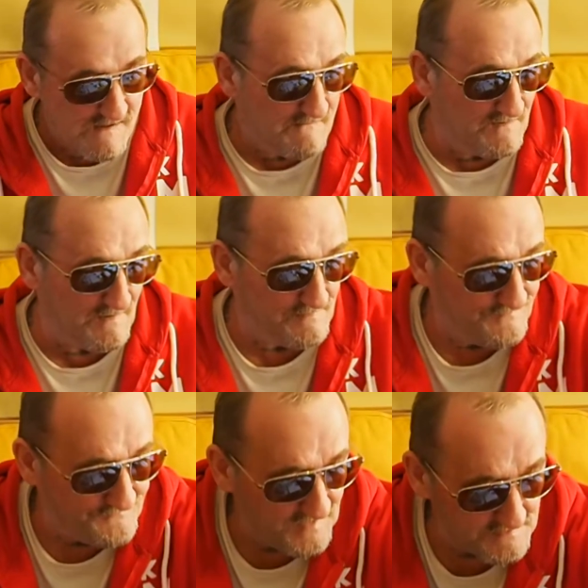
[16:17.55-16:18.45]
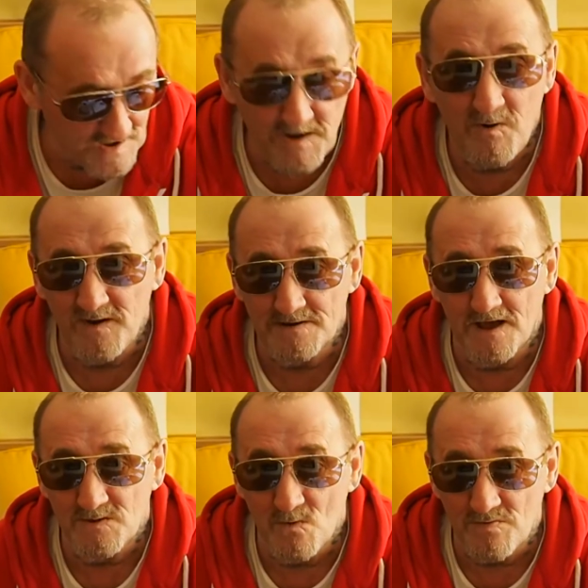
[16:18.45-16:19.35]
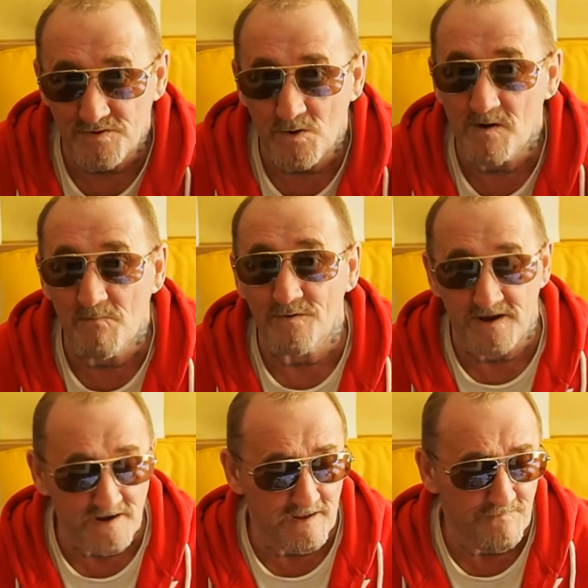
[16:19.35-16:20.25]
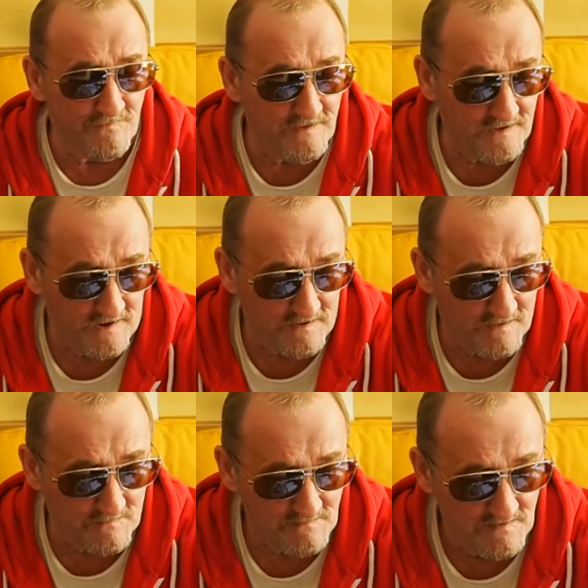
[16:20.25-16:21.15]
Well, it's anybody's guess what they do with money, innit, in there, you know.